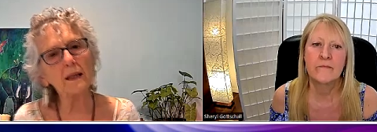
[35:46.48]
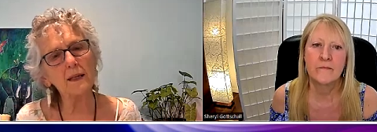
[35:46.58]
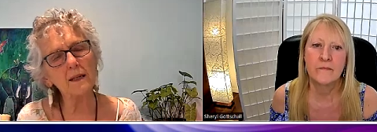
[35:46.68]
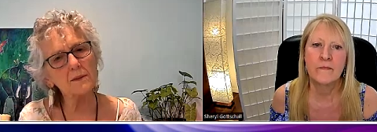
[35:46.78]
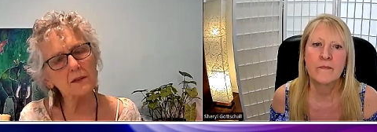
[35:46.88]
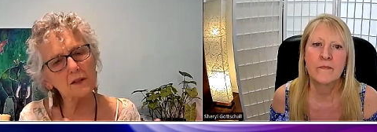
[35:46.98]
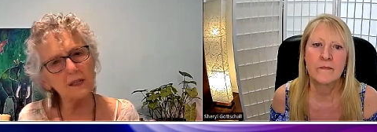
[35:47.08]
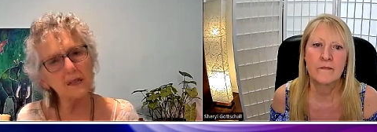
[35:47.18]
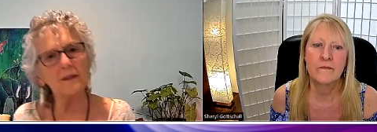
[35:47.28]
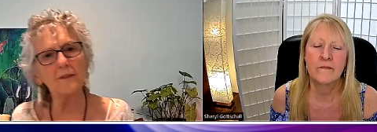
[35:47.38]
Speaker 1: comes to the
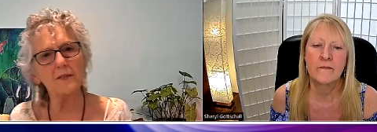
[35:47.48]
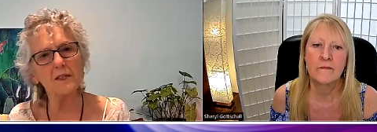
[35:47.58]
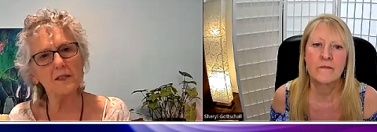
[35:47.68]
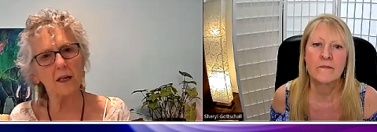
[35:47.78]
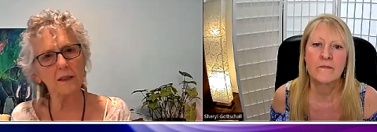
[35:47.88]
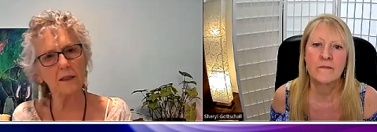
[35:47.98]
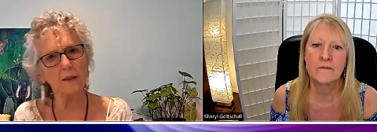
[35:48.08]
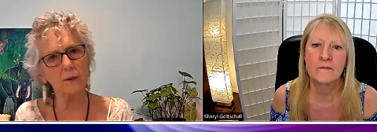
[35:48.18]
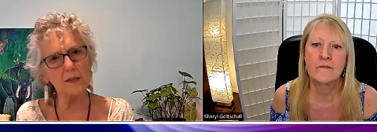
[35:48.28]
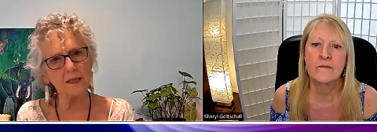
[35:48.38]
end of its sign it
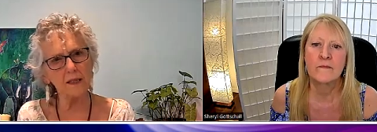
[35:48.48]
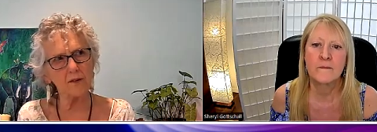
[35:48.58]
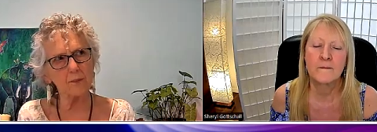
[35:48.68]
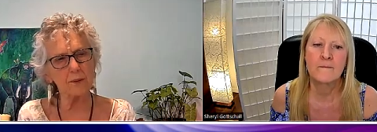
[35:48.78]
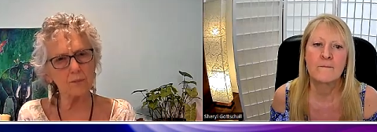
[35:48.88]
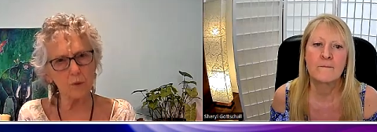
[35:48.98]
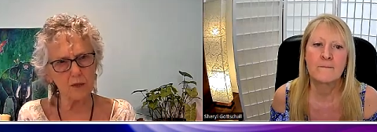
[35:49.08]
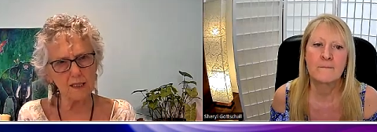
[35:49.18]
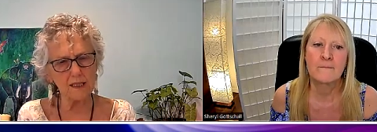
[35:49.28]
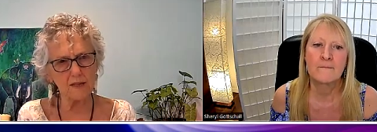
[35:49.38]
always has a bit more
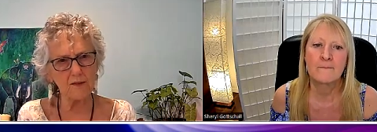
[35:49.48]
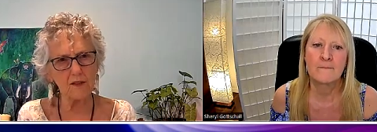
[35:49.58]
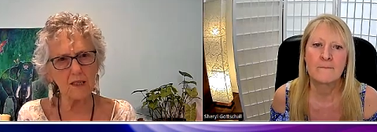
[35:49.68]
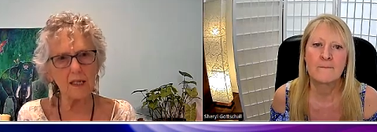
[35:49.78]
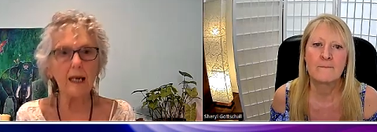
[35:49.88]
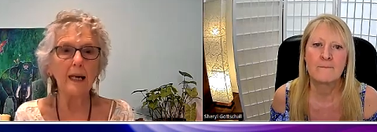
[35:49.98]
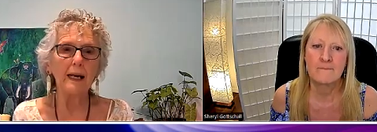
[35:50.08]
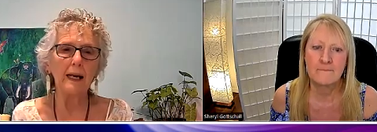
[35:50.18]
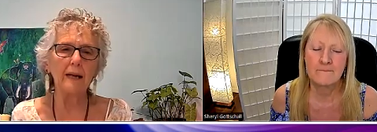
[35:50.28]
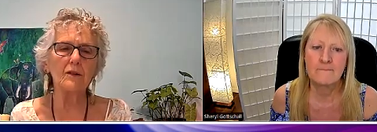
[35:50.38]
intensity
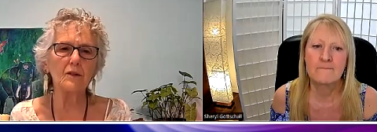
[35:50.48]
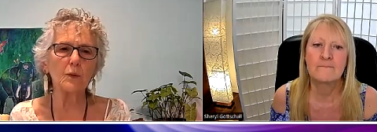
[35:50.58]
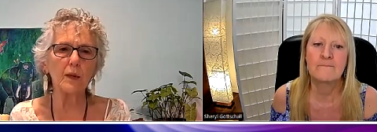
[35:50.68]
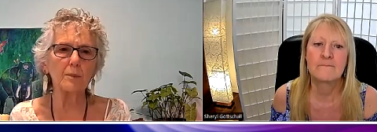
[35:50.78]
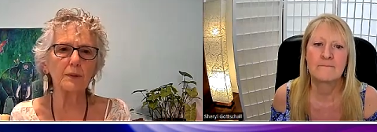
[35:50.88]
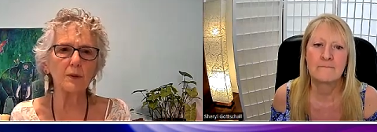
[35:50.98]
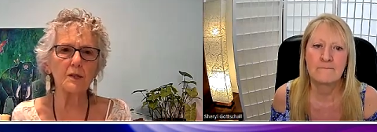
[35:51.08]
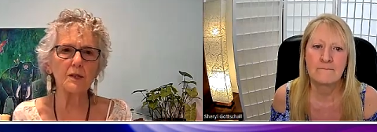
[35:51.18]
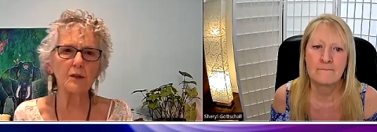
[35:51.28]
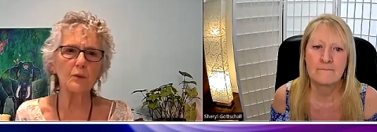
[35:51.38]
and it's where
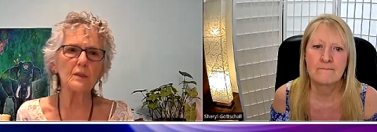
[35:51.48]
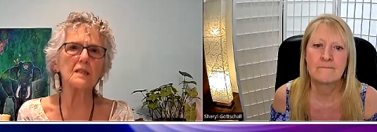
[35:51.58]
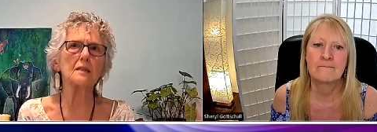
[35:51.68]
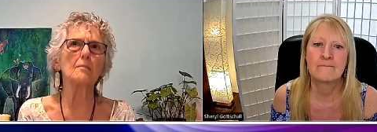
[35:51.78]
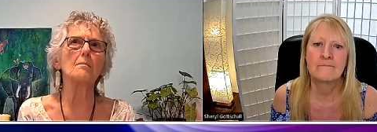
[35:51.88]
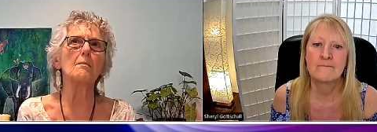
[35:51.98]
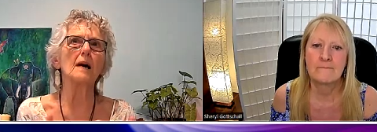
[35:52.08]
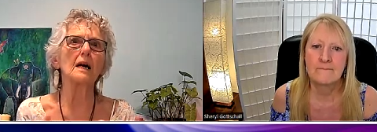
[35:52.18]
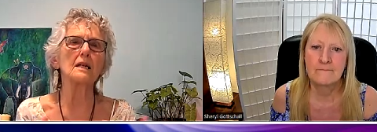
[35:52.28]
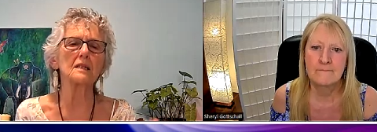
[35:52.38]
Pluto who is the
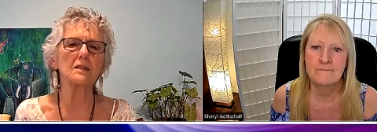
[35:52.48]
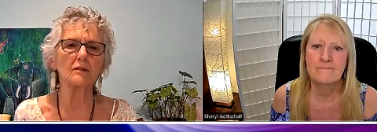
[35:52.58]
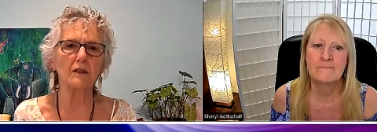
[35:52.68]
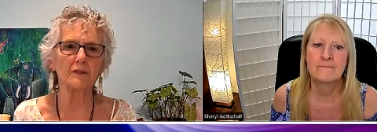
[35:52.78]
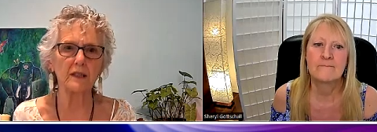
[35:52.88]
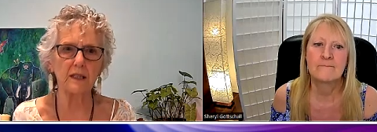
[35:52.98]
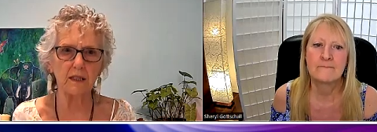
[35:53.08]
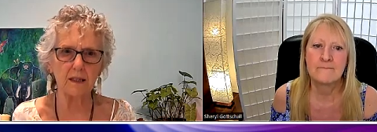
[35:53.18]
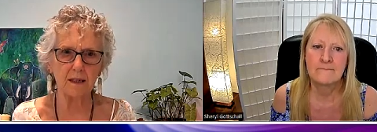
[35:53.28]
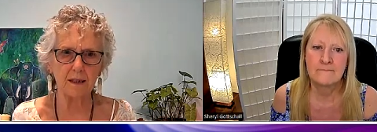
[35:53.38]
master of
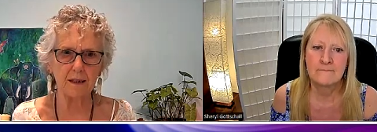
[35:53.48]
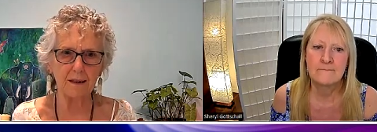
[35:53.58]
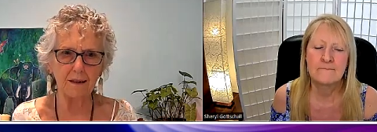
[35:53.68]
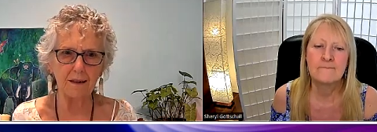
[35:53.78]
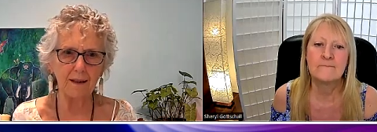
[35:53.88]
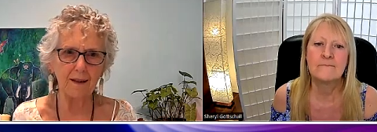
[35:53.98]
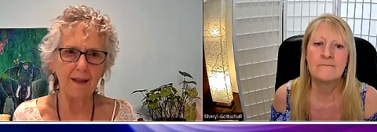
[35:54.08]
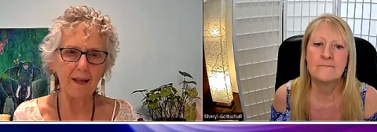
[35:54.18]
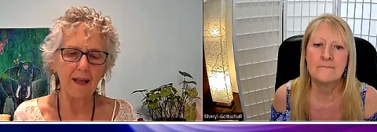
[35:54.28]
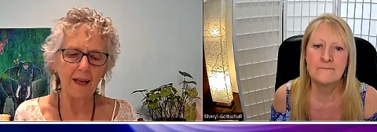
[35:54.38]
intensity
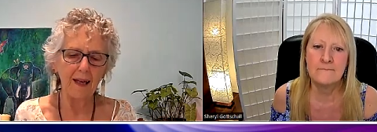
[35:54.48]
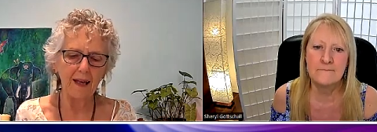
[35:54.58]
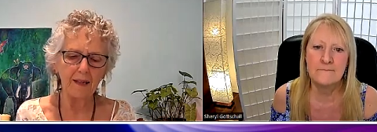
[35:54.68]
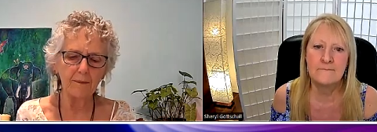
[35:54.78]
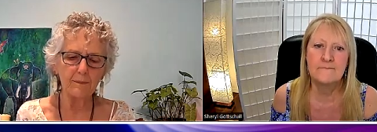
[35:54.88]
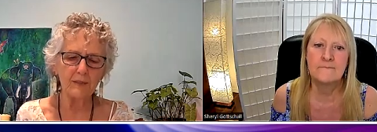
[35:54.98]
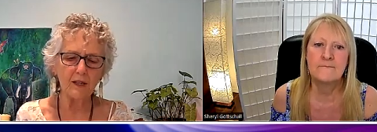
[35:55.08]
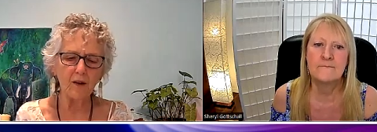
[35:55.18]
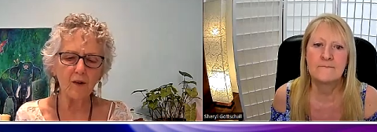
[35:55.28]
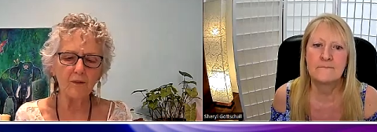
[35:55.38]
mm. and
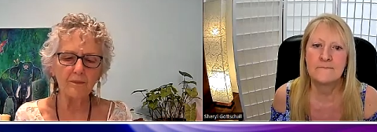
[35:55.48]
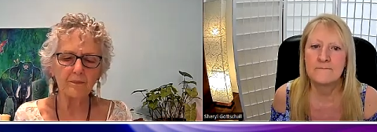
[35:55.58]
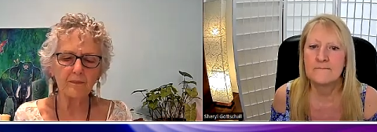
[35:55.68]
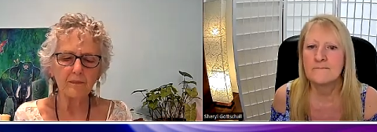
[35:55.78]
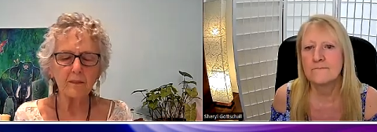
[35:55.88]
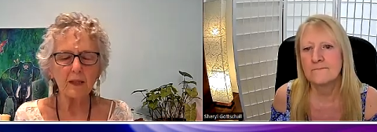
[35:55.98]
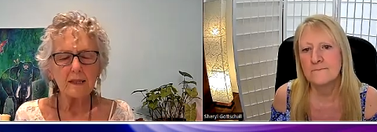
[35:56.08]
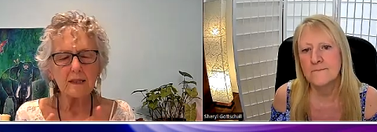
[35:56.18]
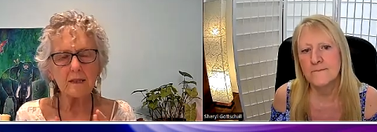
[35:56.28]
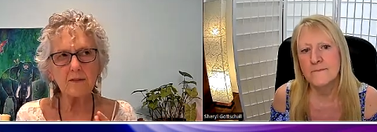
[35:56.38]
so
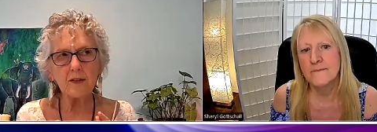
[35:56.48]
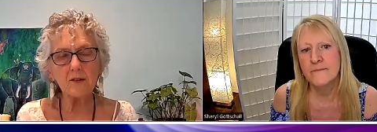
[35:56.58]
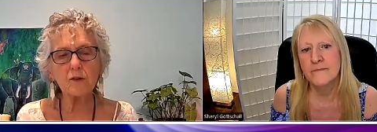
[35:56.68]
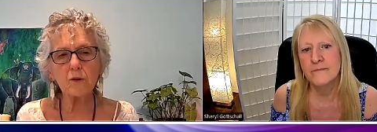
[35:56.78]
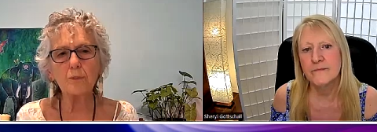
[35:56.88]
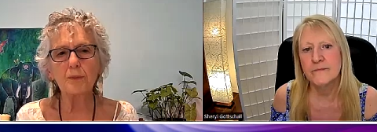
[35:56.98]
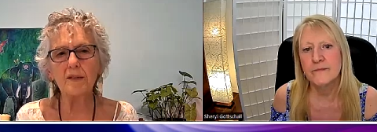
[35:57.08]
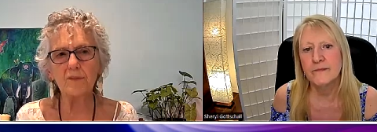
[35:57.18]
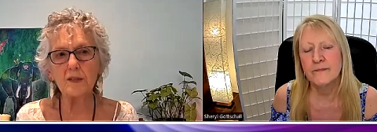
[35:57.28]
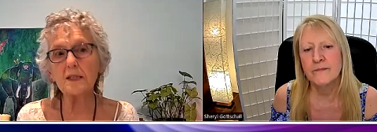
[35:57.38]
this could be
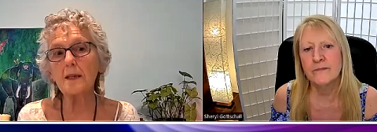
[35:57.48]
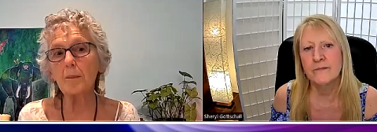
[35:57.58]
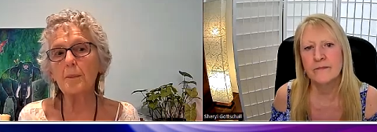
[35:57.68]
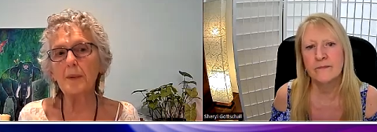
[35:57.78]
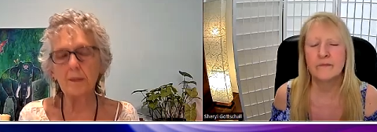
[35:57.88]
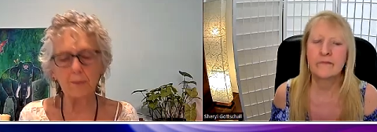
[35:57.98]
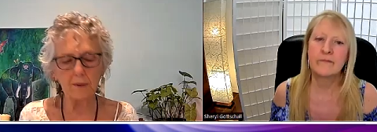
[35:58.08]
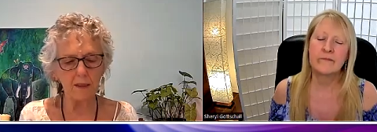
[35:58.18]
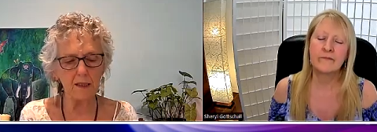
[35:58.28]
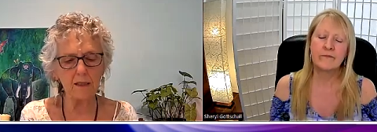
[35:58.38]
for some
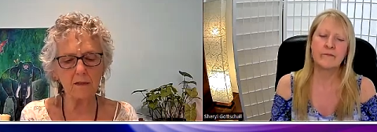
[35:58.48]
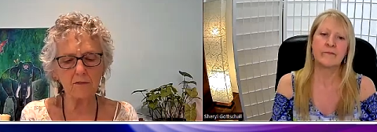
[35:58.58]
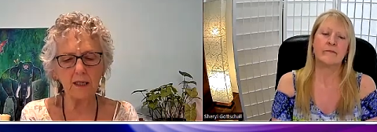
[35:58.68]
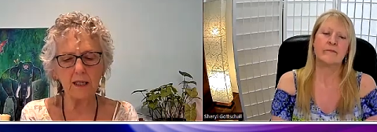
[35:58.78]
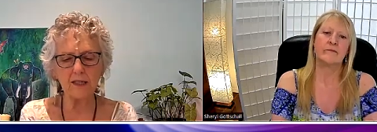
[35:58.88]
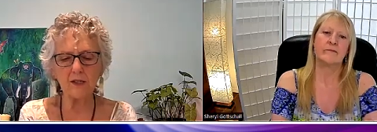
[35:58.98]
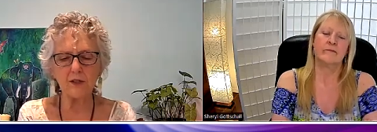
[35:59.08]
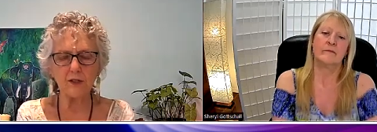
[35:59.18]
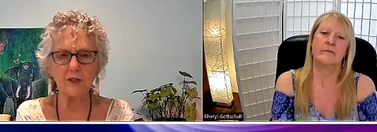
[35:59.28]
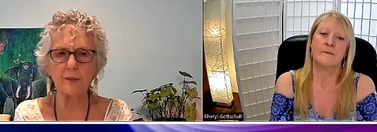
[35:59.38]
people in a
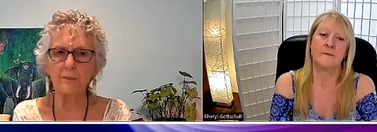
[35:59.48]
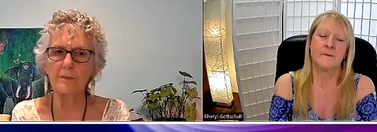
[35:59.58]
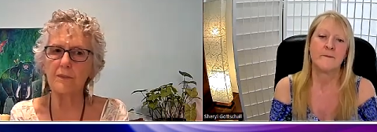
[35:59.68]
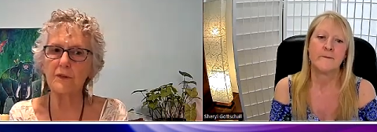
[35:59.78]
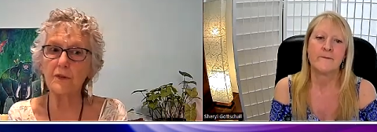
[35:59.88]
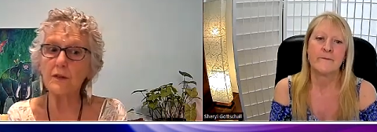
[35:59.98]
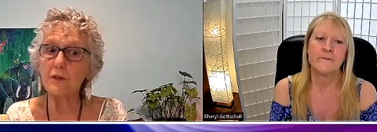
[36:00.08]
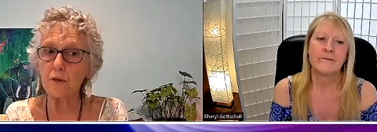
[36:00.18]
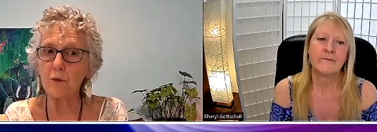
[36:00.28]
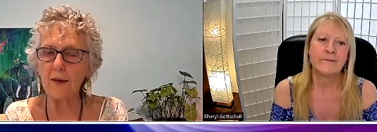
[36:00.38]
relationship
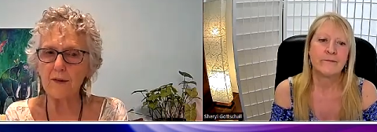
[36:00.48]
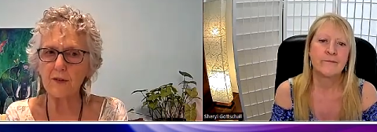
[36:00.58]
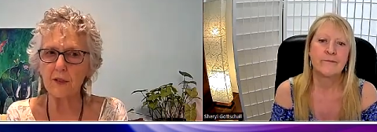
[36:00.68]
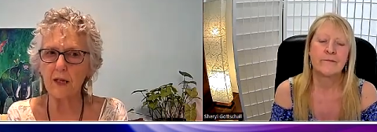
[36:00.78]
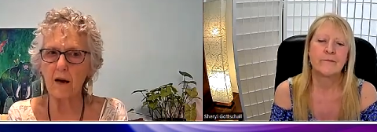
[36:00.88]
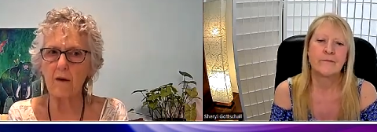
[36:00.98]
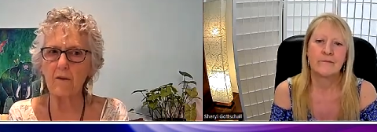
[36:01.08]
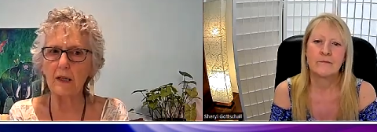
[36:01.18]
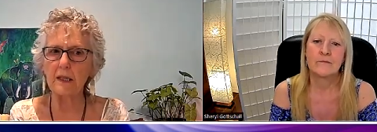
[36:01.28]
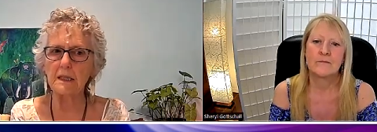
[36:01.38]
situation
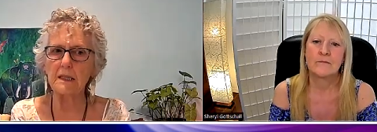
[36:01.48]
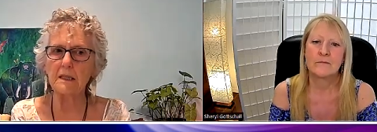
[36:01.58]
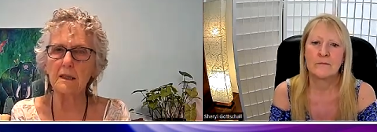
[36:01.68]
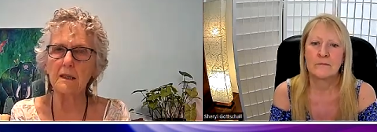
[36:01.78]
currently